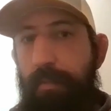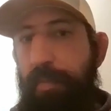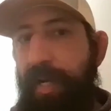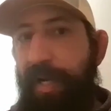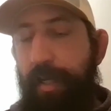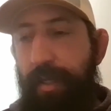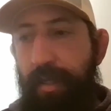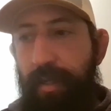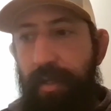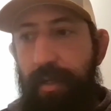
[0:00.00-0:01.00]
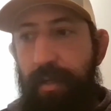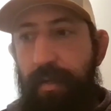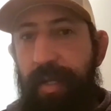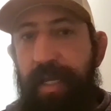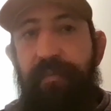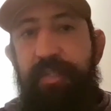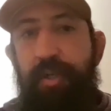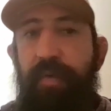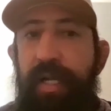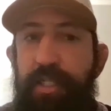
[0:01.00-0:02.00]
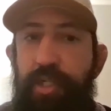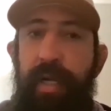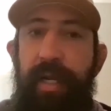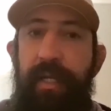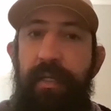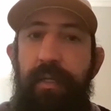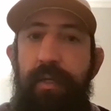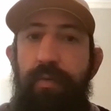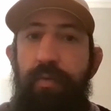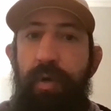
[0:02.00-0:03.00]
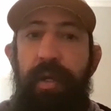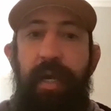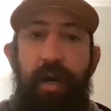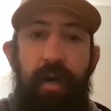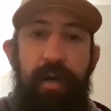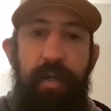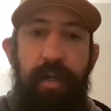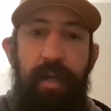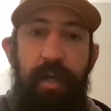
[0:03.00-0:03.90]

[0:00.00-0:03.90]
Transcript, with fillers: But like, if so, if I train really hard,